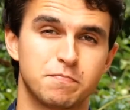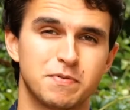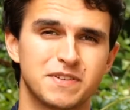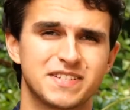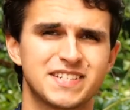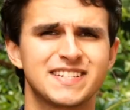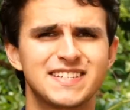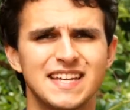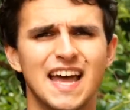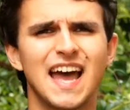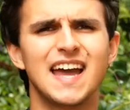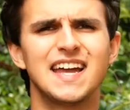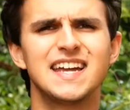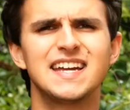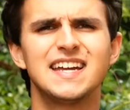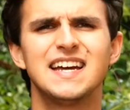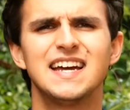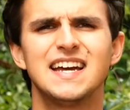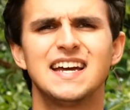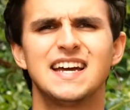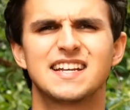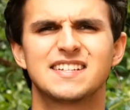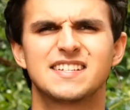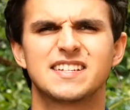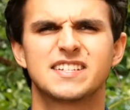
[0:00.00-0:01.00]
But today
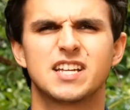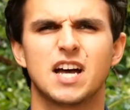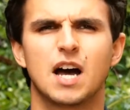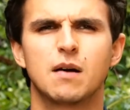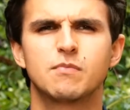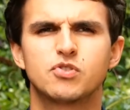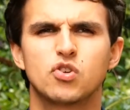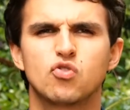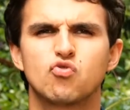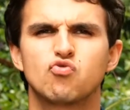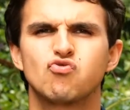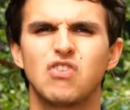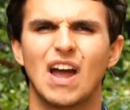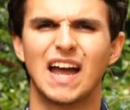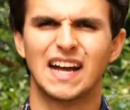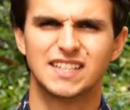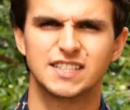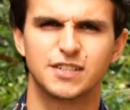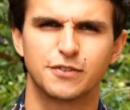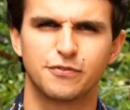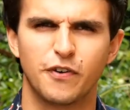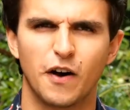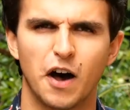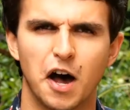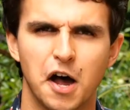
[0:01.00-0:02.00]
is a time to
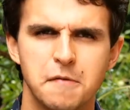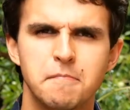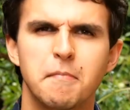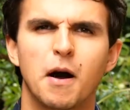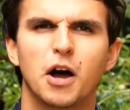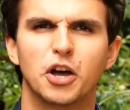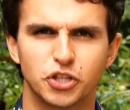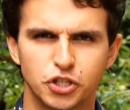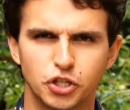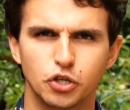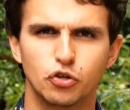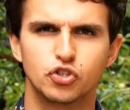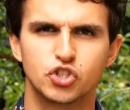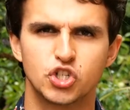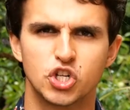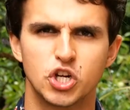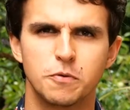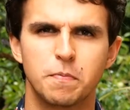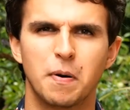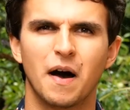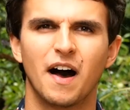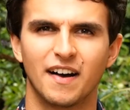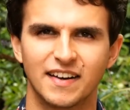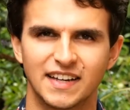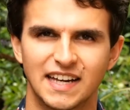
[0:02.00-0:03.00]
rectify my
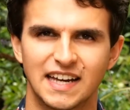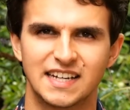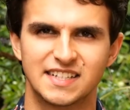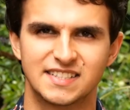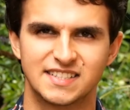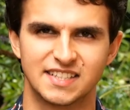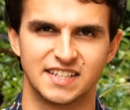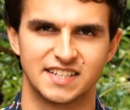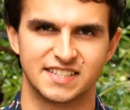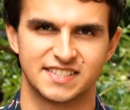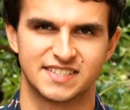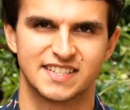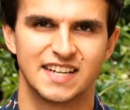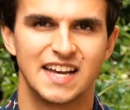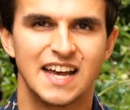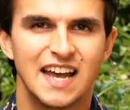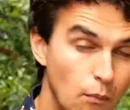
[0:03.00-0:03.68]
YouTube hiatus.